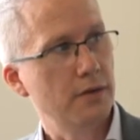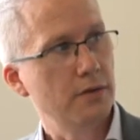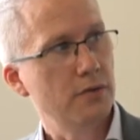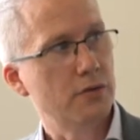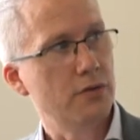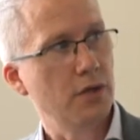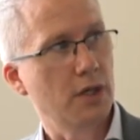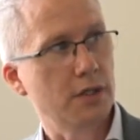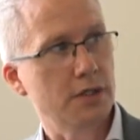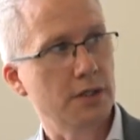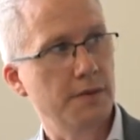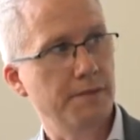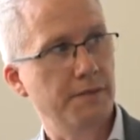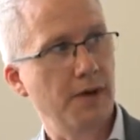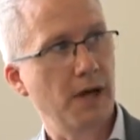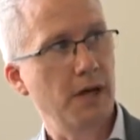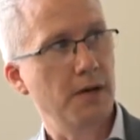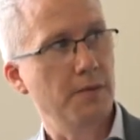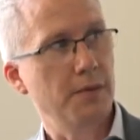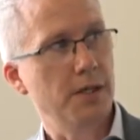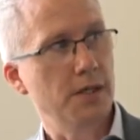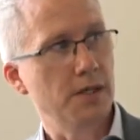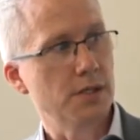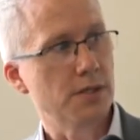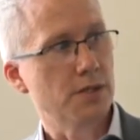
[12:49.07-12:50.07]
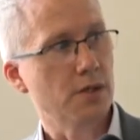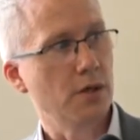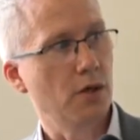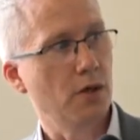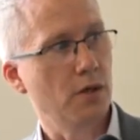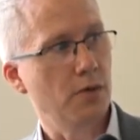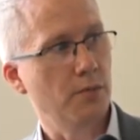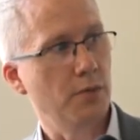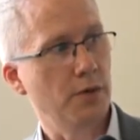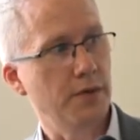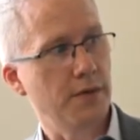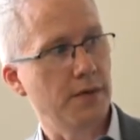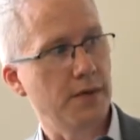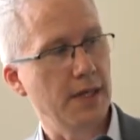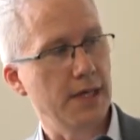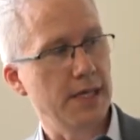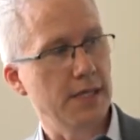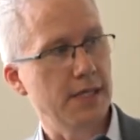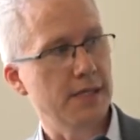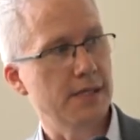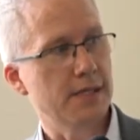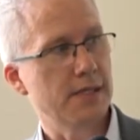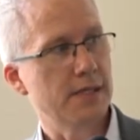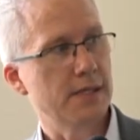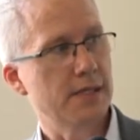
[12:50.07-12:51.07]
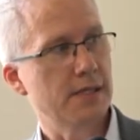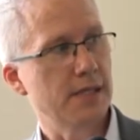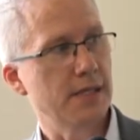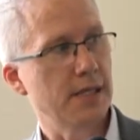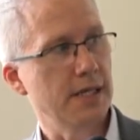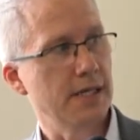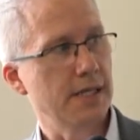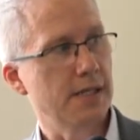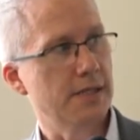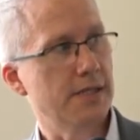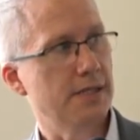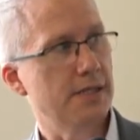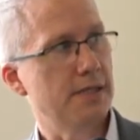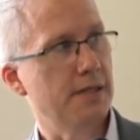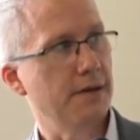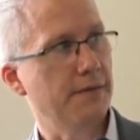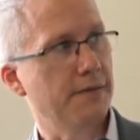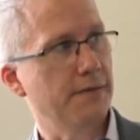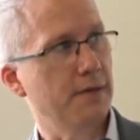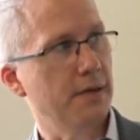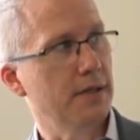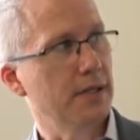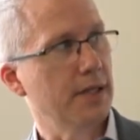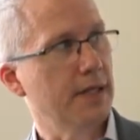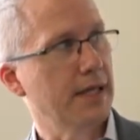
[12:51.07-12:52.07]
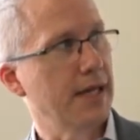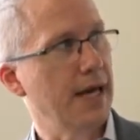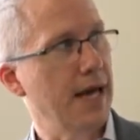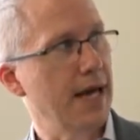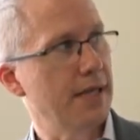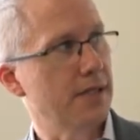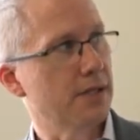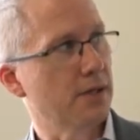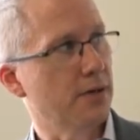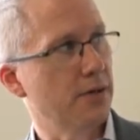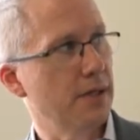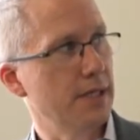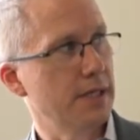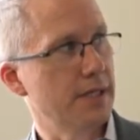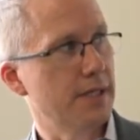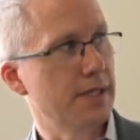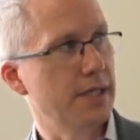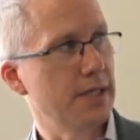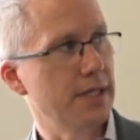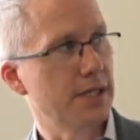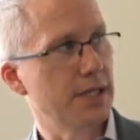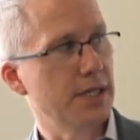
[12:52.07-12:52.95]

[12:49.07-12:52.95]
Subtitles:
drug development has gone with these different categories, these